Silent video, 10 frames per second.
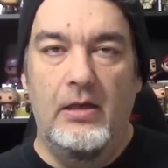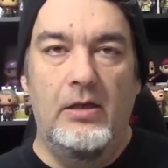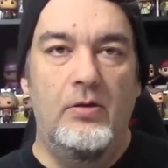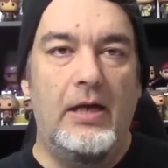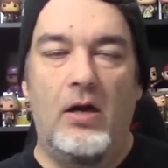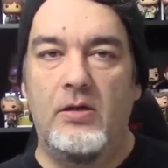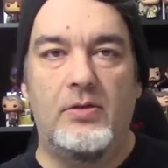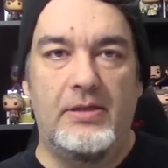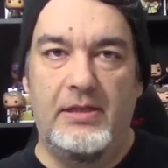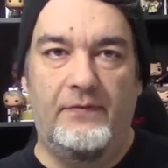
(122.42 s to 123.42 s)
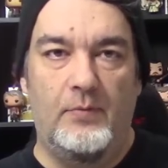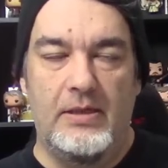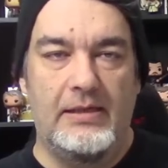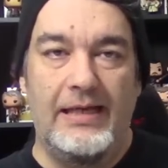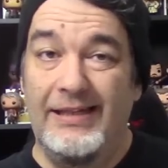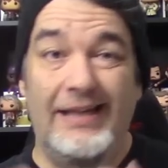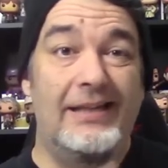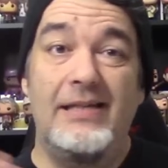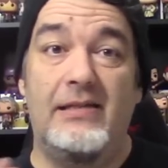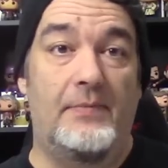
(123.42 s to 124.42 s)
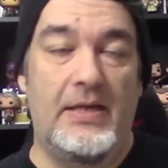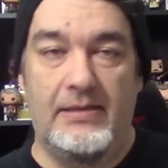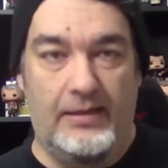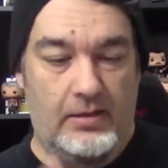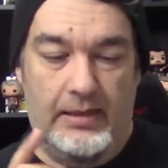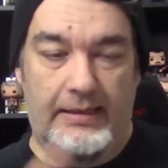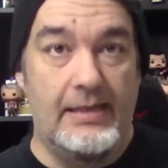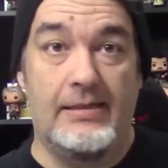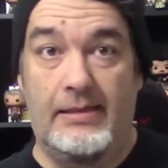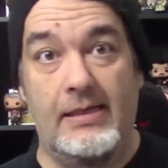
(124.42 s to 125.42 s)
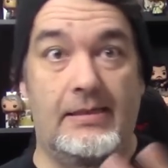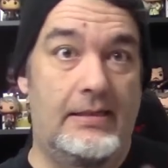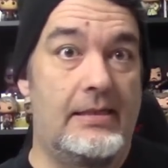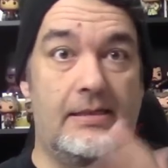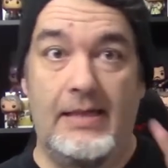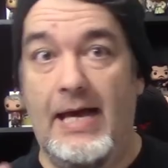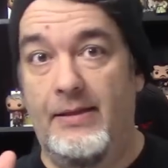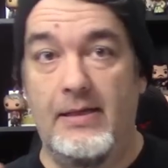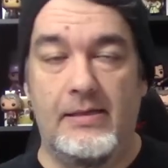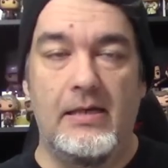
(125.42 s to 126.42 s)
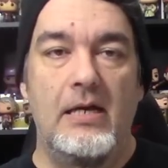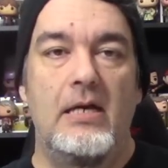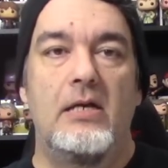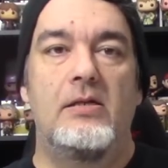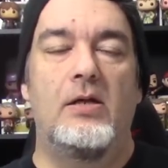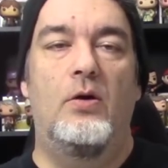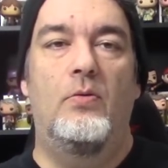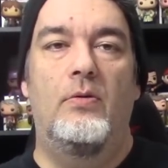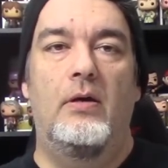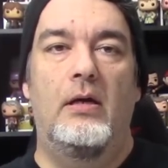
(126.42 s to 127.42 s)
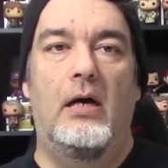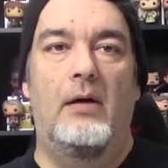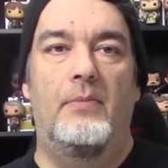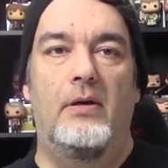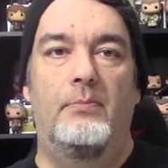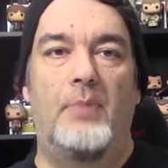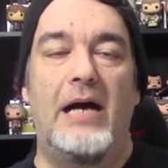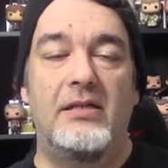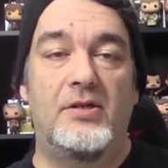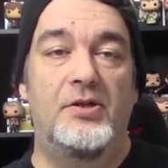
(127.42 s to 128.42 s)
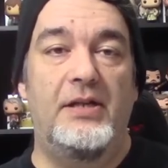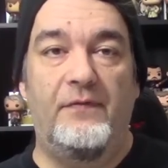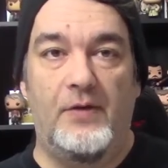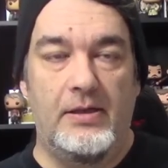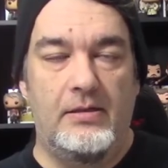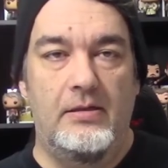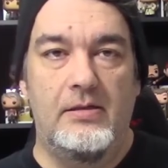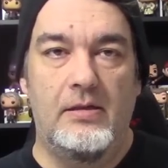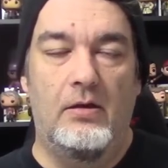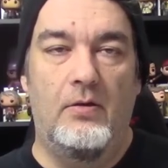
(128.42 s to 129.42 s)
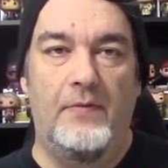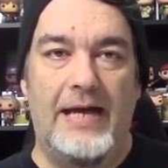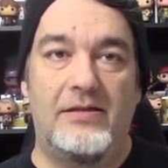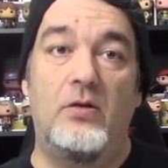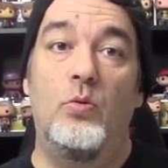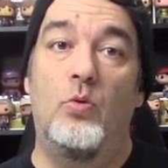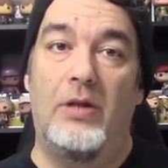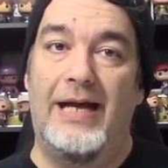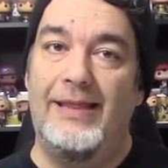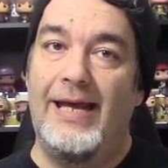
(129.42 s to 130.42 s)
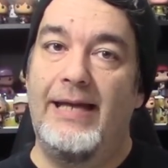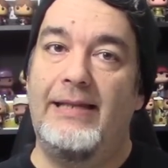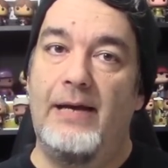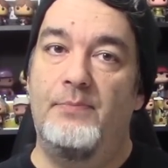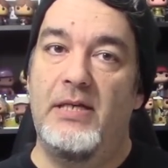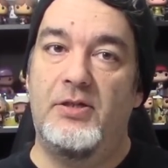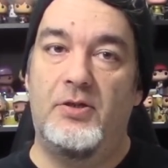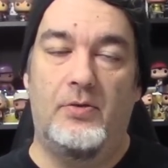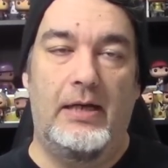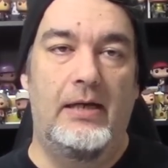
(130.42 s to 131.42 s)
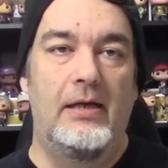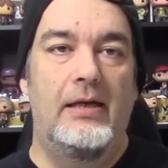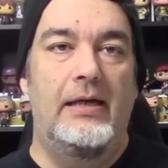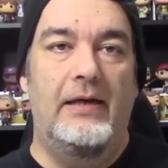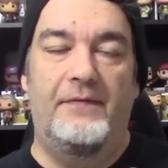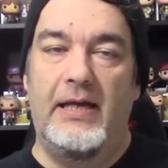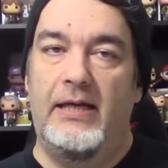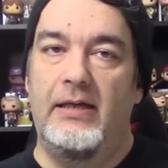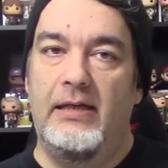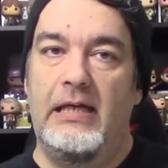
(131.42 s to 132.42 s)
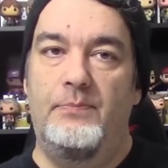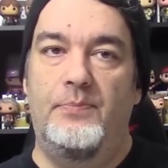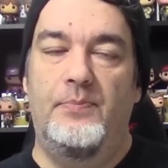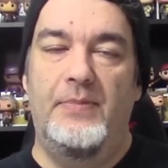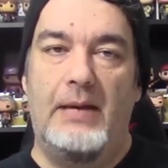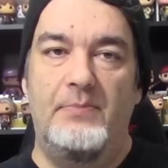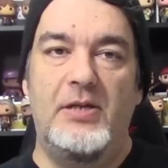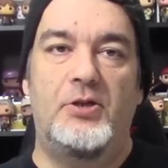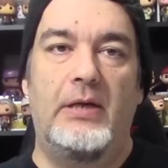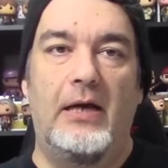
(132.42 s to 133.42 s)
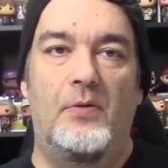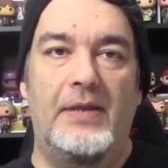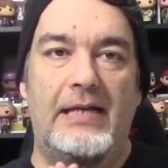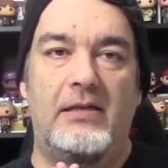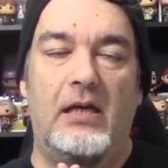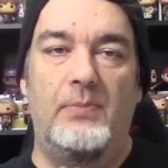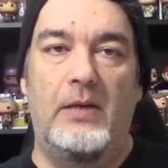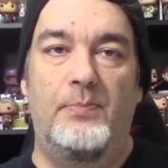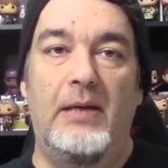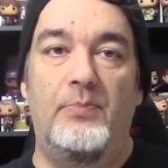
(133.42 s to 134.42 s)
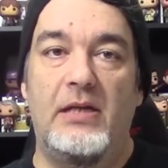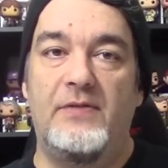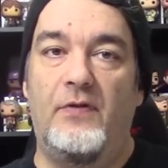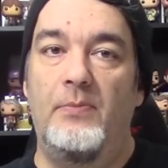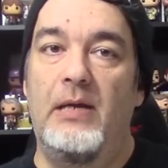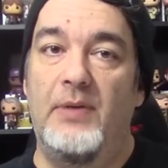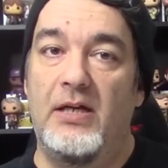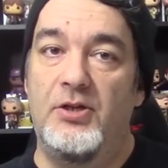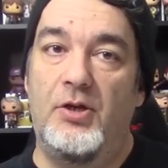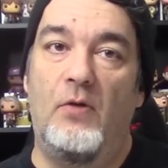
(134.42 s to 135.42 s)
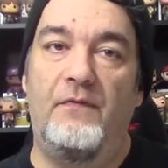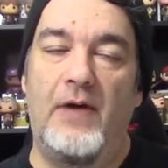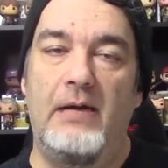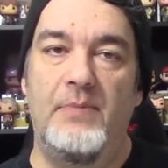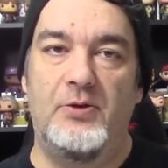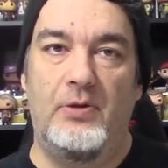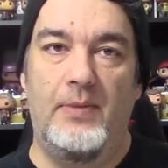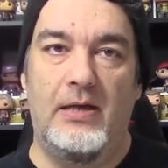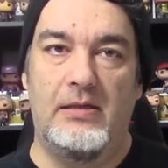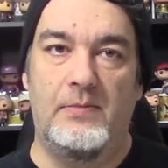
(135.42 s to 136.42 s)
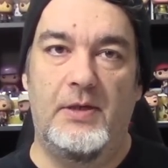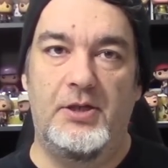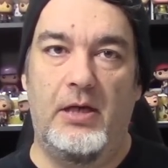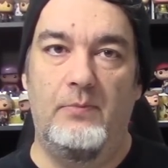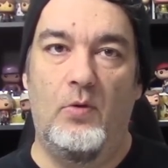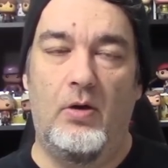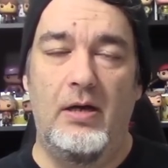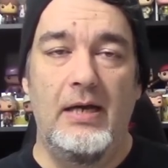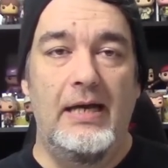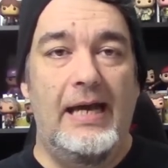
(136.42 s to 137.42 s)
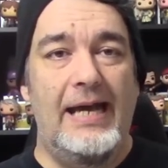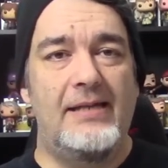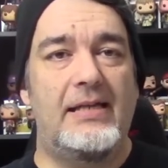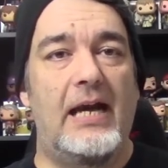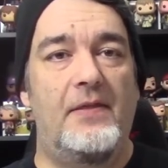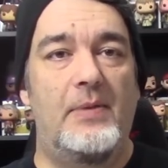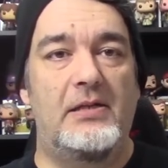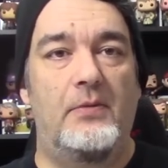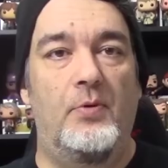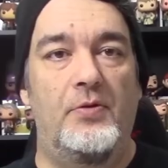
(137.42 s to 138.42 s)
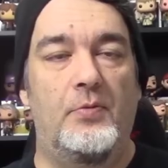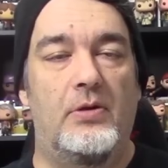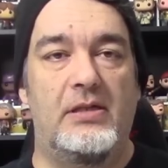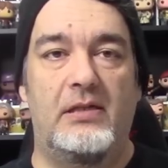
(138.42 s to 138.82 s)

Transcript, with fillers: You can get all sorts of different ones. They list them. They say you get this and this and this and that and this. So uh, boxes are different. So that's cool. I like that mystery. If they can keep that mystery going, that's going to be a big plus for me, because you don't find mystery boxes much anymore. And it's kind of the best of both worlds.